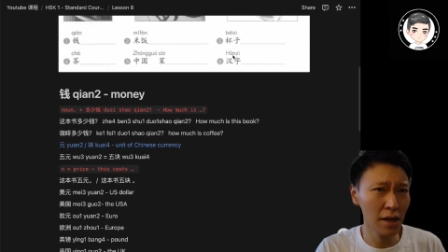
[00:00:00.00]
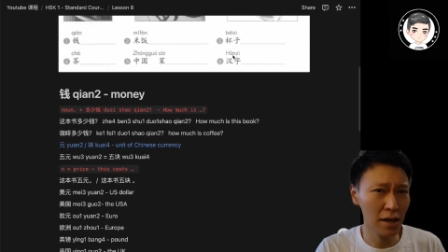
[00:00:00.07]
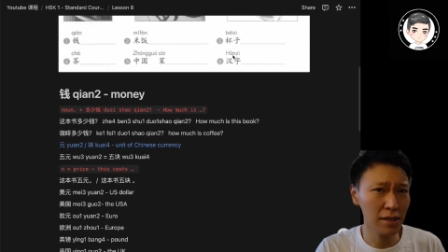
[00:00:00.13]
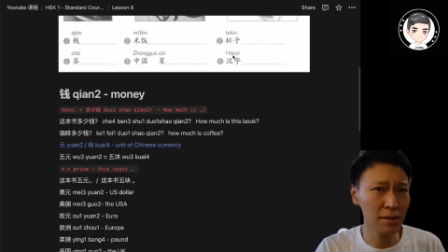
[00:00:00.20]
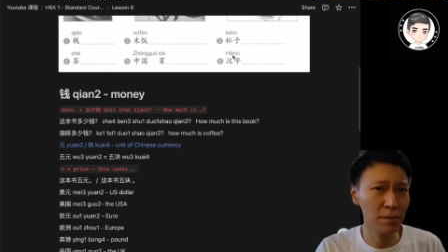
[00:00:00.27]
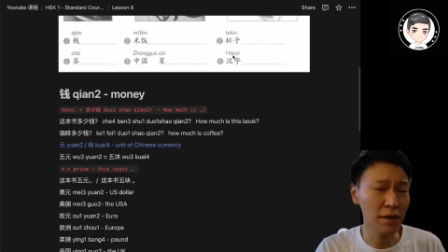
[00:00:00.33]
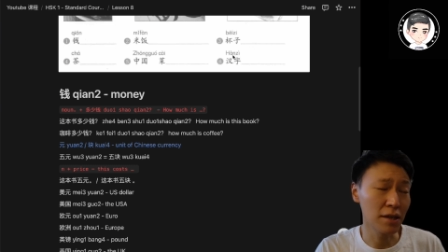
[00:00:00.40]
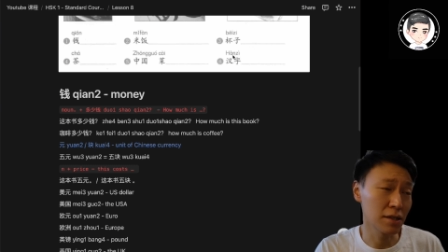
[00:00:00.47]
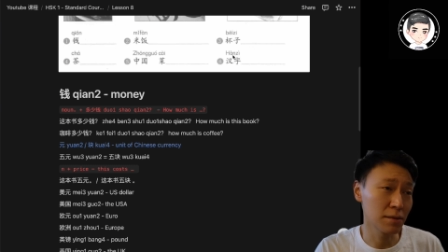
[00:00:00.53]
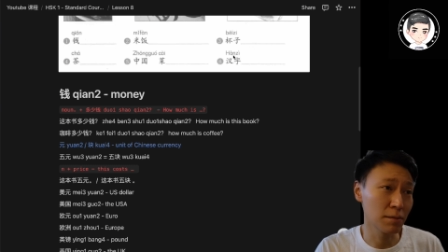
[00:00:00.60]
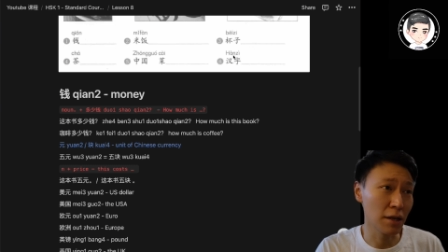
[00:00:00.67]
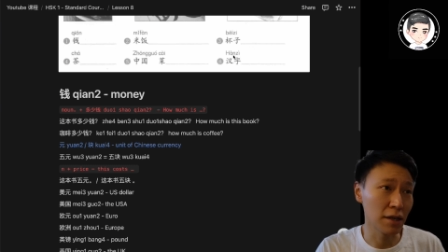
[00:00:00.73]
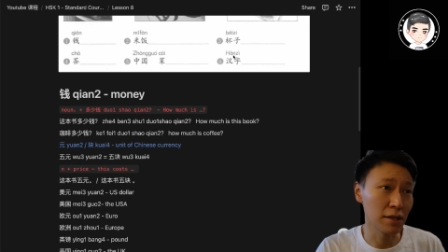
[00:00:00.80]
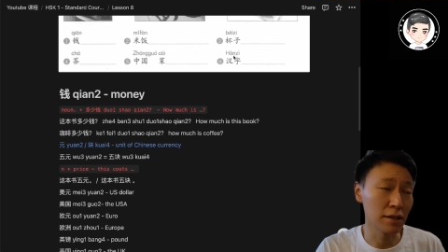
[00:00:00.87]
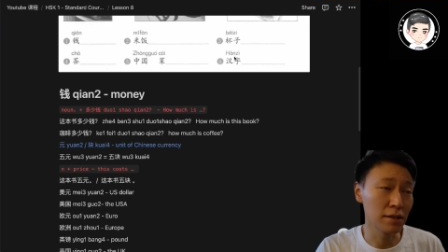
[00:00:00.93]
has been
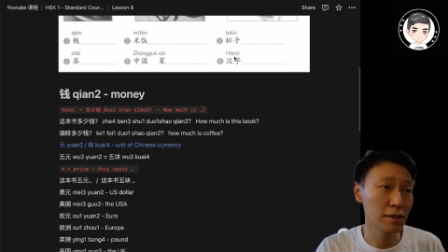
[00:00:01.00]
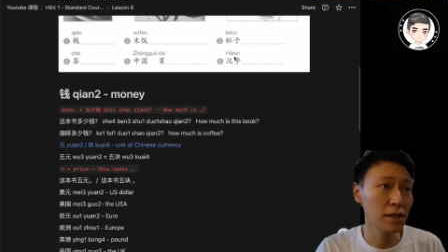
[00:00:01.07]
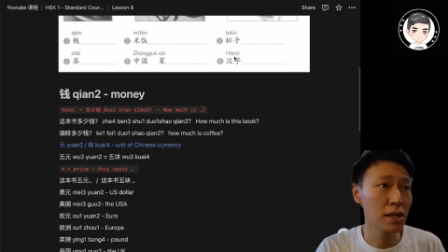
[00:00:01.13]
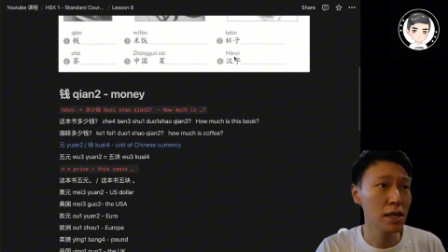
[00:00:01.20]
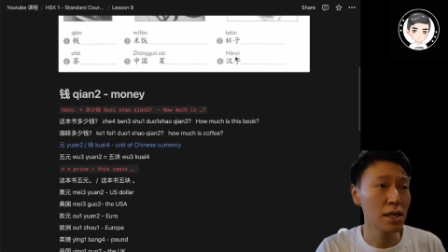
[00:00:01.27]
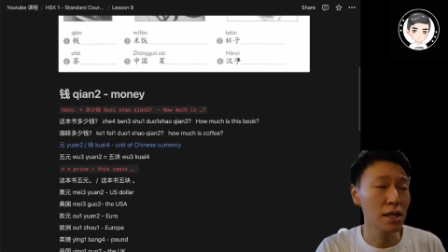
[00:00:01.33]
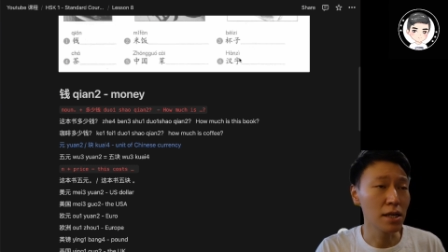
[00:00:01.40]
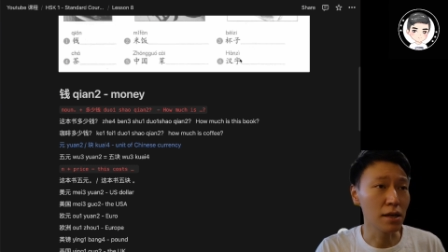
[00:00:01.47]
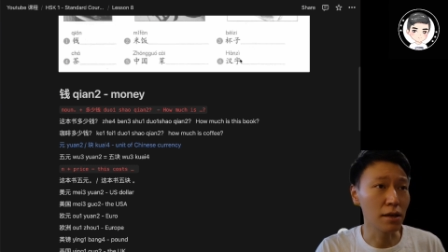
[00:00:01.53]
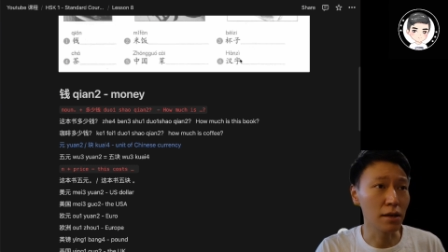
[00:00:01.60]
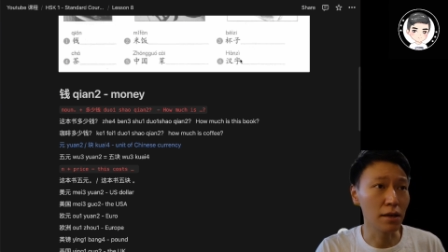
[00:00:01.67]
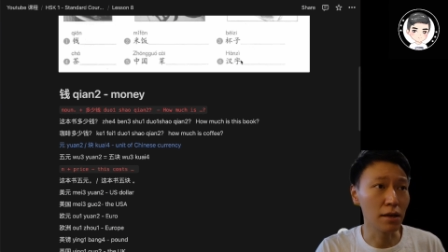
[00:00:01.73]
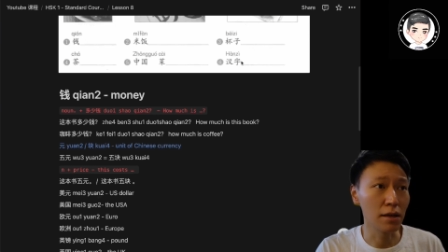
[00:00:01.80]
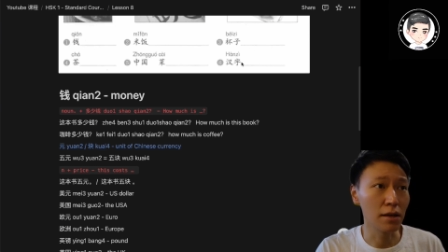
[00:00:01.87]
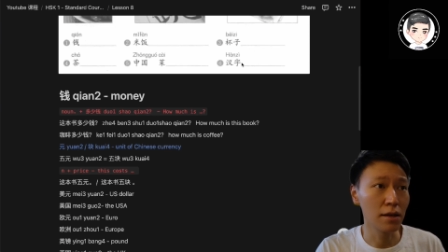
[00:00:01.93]
explained
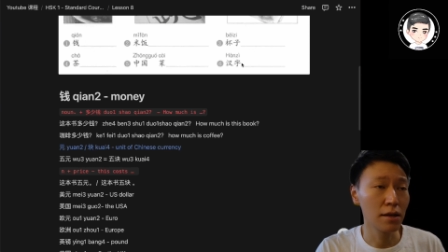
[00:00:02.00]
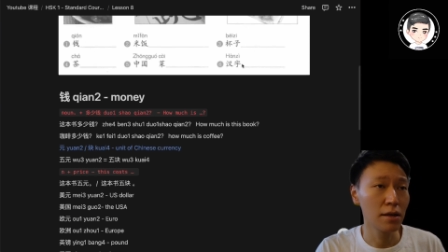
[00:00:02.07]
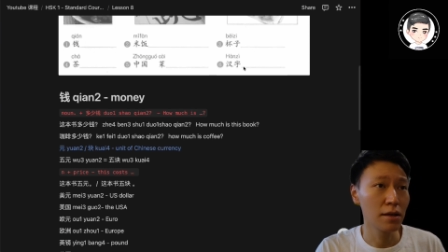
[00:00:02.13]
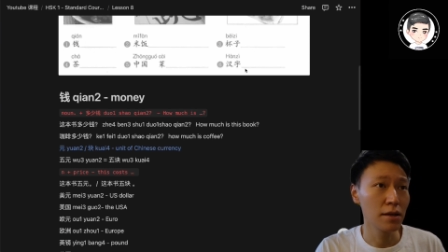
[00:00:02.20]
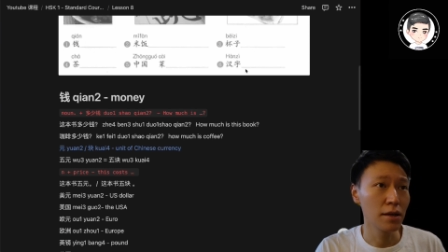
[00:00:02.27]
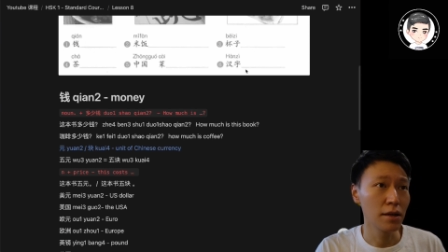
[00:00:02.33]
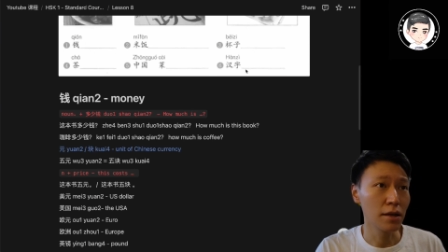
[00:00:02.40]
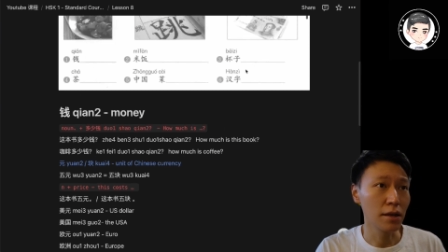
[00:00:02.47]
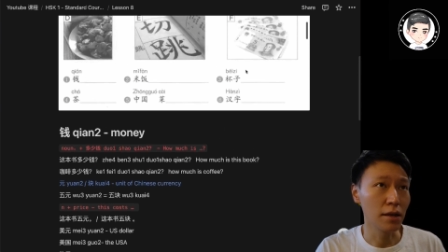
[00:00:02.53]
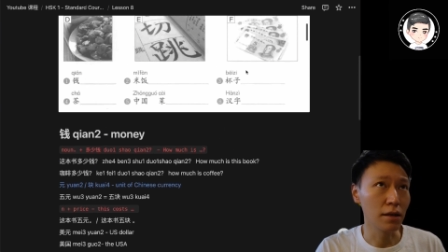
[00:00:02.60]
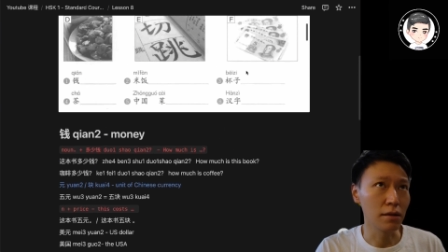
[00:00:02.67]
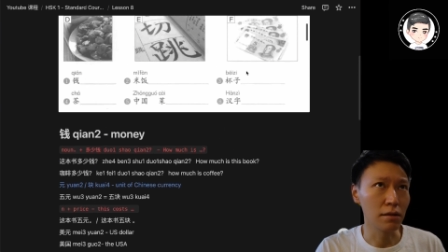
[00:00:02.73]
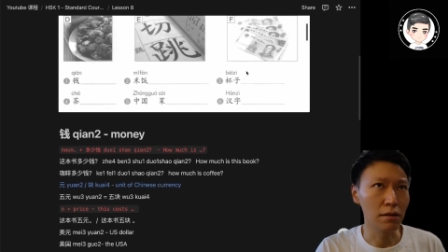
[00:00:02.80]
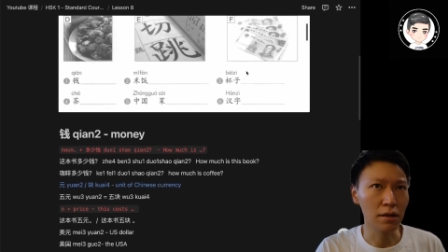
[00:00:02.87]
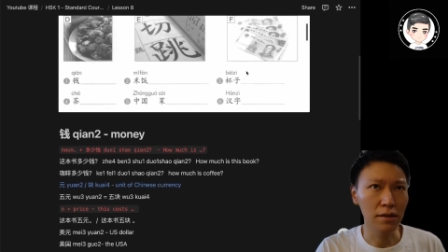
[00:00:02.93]

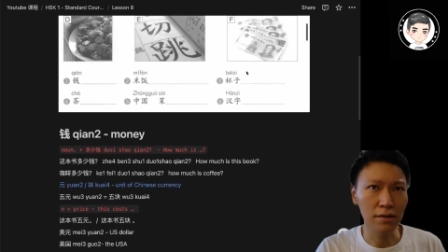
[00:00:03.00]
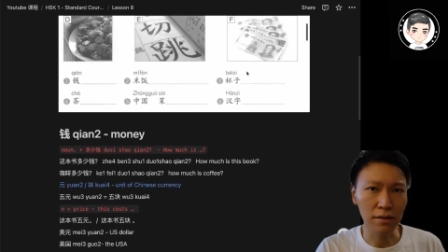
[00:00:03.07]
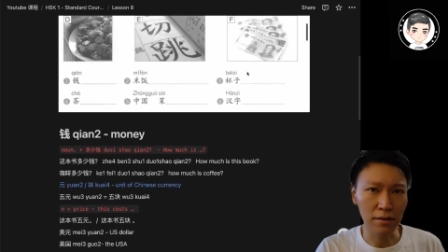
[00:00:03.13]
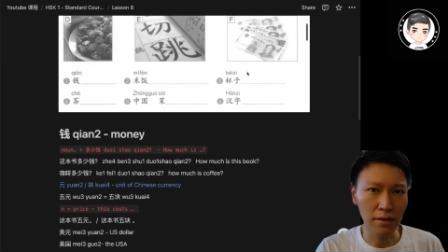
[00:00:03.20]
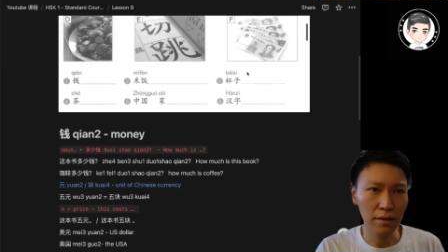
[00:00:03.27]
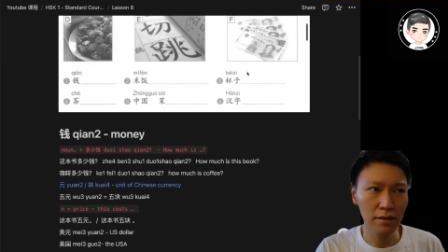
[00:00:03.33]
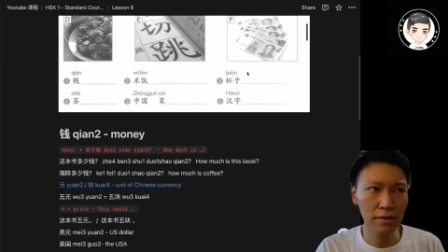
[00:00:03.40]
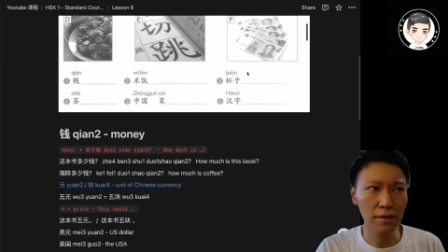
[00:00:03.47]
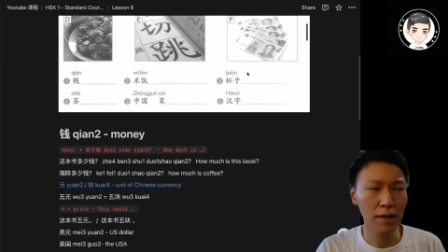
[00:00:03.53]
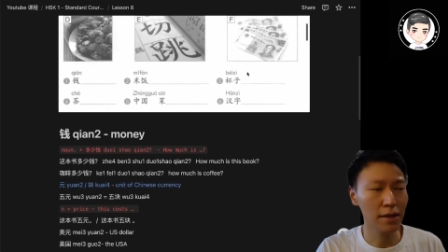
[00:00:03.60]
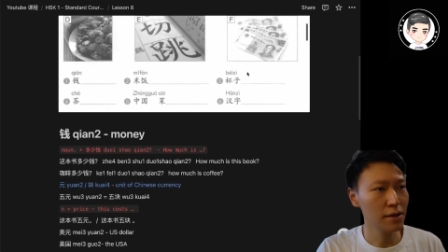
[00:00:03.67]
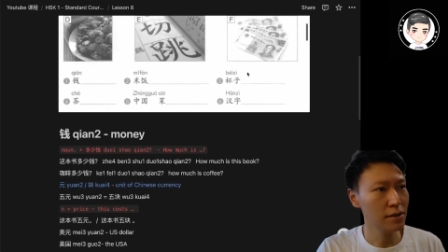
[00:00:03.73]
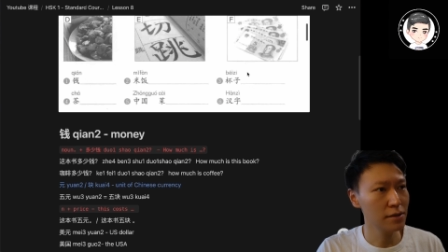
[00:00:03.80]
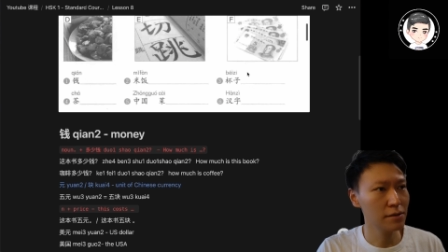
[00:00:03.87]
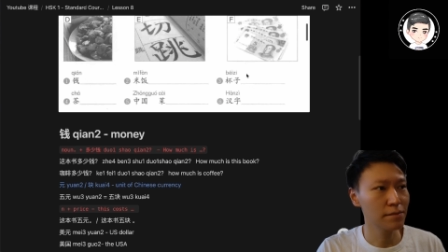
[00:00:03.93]
in lesson 6, I
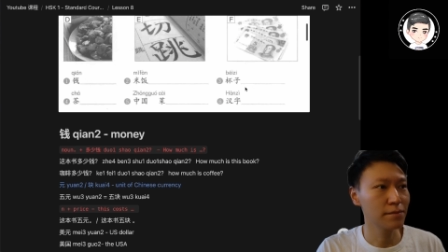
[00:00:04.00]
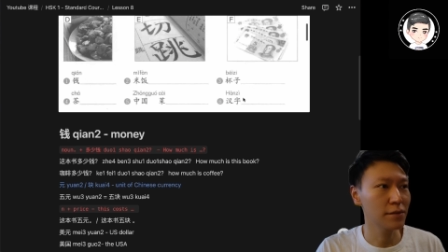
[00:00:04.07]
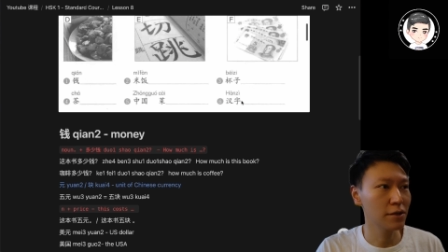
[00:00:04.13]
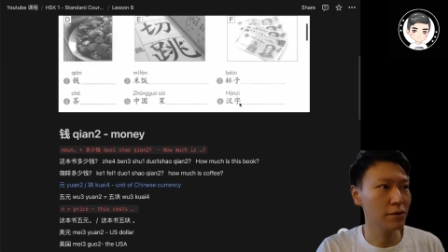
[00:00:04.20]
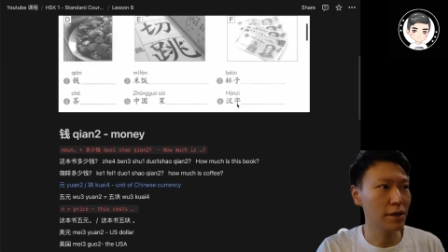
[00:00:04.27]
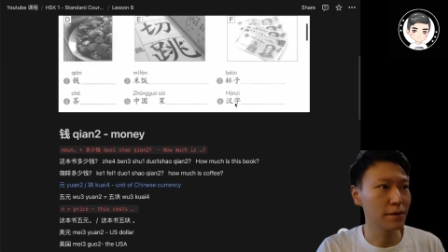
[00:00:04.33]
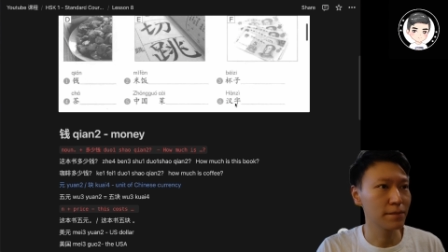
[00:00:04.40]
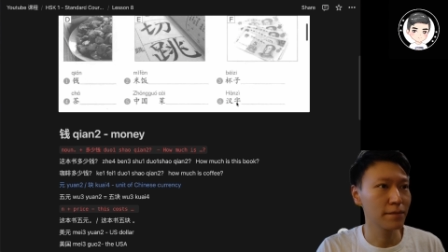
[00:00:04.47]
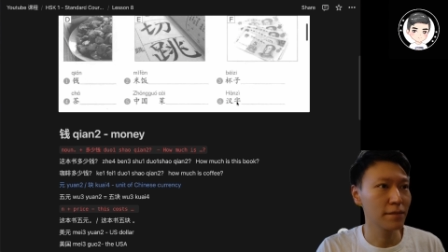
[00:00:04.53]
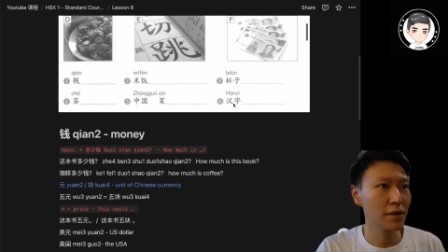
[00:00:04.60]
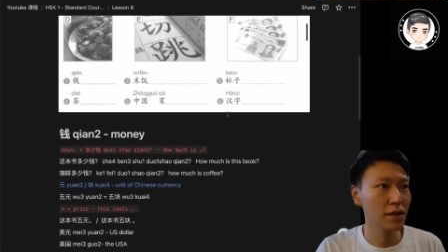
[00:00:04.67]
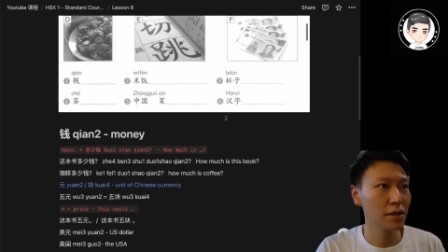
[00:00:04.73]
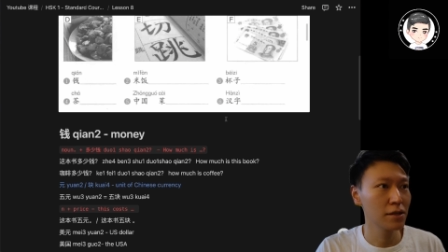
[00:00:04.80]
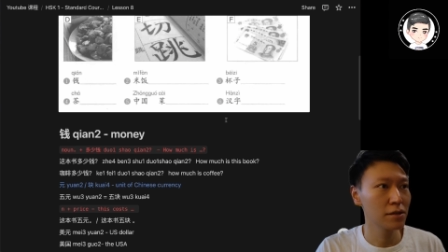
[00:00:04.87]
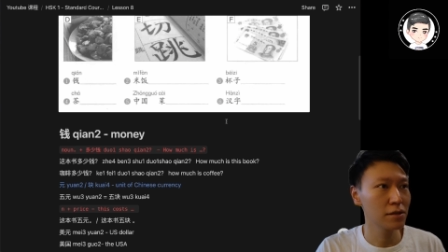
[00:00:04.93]
guess. Alright,
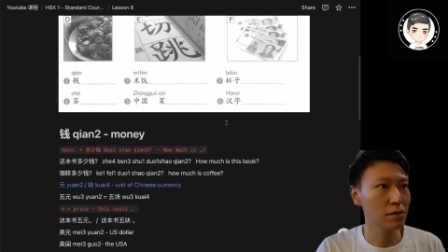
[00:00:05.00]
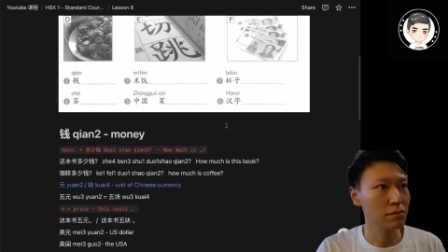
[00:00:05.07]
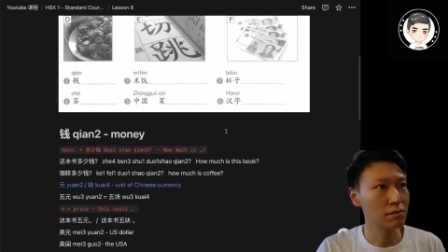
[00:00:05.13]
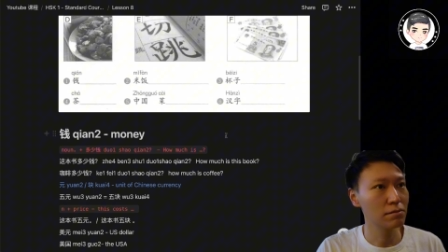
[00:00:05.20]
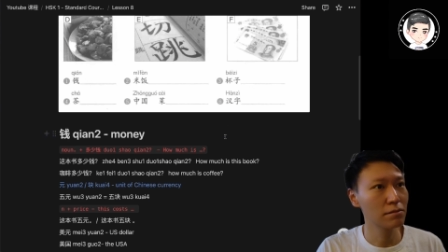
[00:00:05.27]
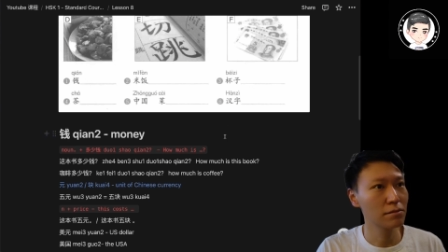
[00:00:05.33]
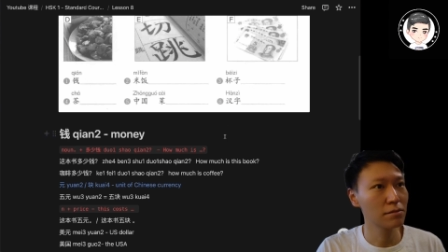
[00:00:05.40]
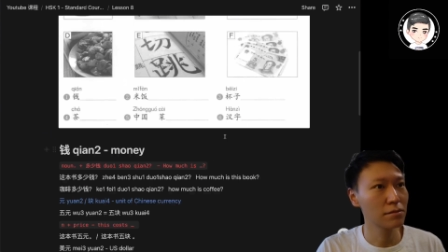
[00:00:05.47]
so